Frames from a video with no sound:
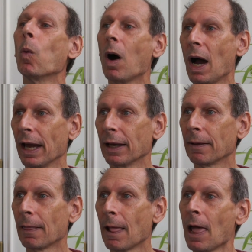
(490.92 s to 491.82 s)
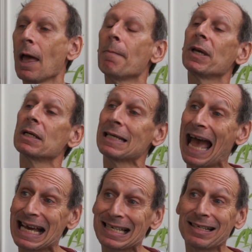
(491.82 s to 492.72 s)
Why? Because
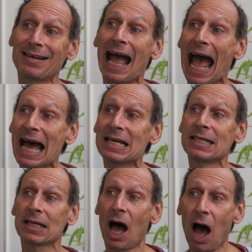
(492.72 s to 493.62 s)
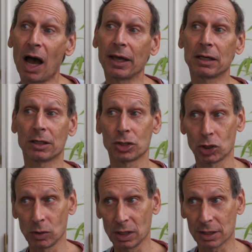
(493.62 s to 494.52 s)
Esther had to hide her
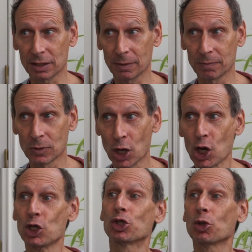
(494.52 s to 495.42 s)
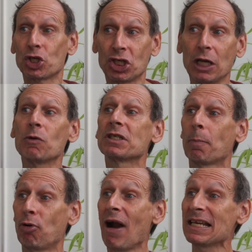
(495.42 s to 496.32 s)
Judaism. So she was
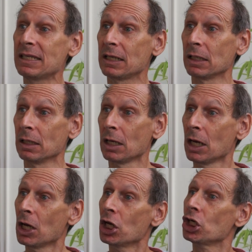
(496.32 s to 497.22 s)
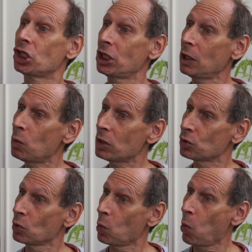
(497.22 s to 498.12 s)
a precedent. She
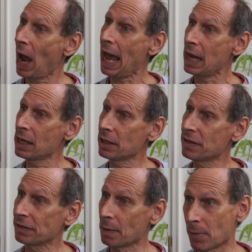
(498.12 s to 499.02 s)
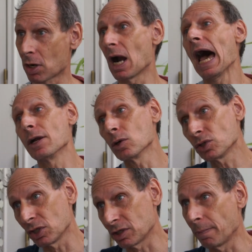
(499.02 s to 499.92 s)
was the way that the
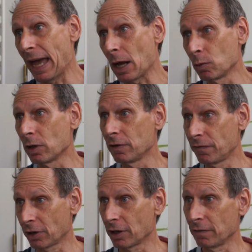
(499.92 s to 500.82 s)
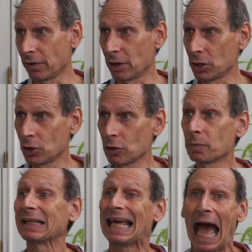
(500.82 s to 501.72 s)
Maranos is a bad word for converted Jews,
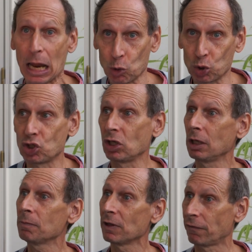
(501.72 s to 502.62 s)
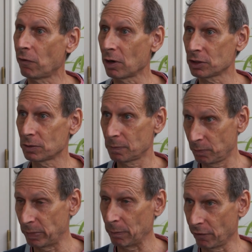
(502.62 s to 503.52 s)
but the Anusim, the
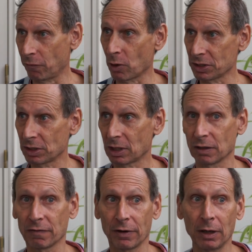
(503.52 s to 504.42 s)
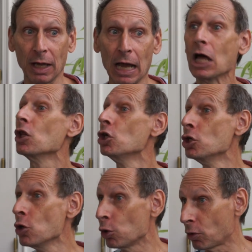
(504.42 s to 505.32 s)
forced people forced to convert,
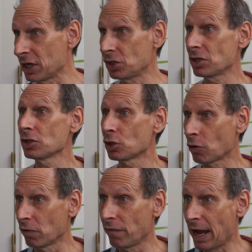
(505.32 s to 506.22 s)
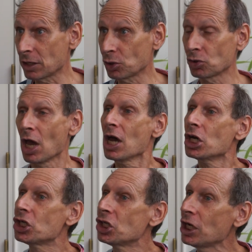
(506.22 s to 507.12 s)
new Christians, the conversos,
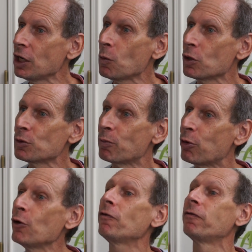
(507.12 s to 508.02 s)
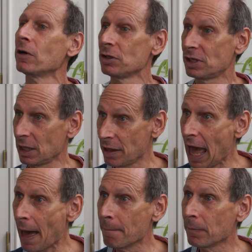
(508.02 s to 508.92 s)
she was proof to
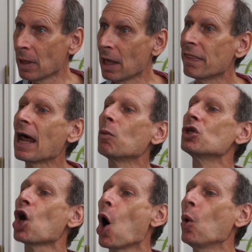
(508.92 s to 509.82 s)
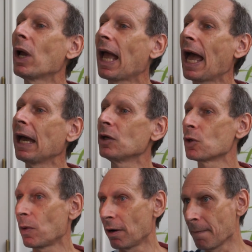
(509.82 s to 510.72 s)
them that it was okay
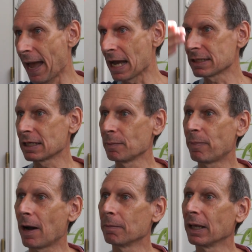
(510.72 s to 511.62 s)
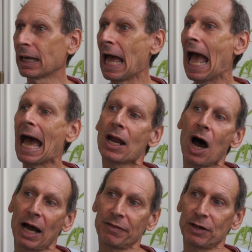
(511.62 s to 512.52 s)
to wear a mask in public and
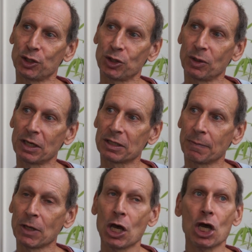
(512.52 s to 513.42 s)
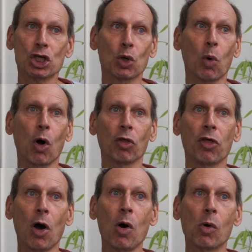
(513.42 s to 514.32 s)
hide their Judaism. So
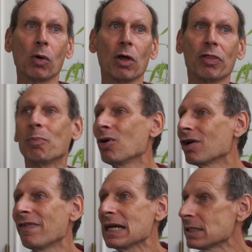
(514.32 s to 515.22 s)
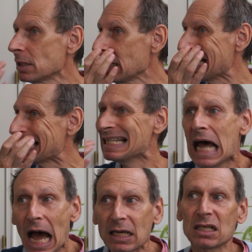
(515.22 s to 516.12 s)
although the Book of Esther is
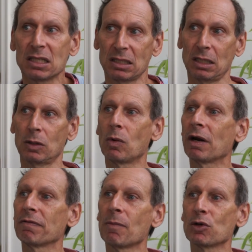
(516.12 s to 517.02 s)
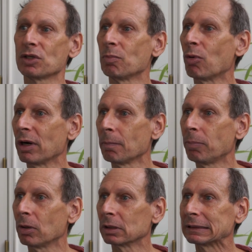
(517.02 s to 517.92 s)
not considered one of the most important
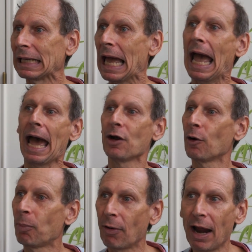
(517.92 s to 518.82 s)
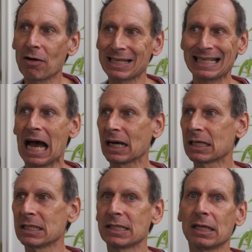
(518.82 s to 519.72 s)
books, and her prayer is not
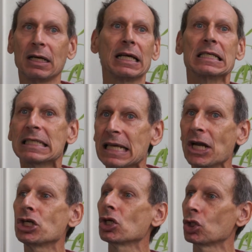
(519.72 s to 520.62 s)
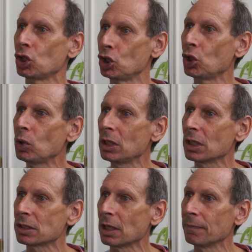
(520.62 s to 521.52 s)
considered essential to
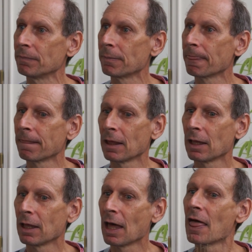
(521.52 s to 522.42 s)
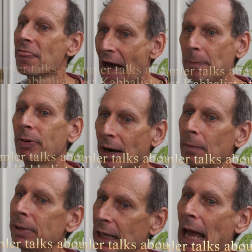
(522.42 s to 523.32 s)
Judaism, that
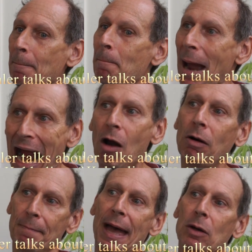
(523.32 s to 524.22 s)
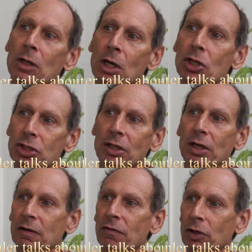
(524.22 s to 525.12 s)
prayer became paramount to the
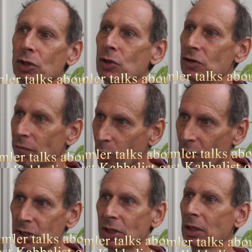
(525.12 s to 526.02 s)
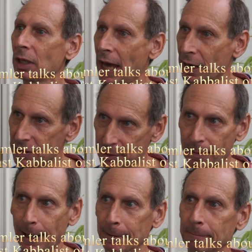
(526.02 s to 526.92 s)
converted Jews of Portugal and
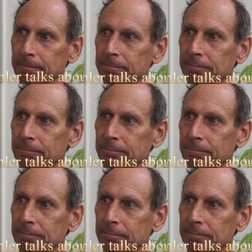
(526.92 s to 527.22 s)
Spain.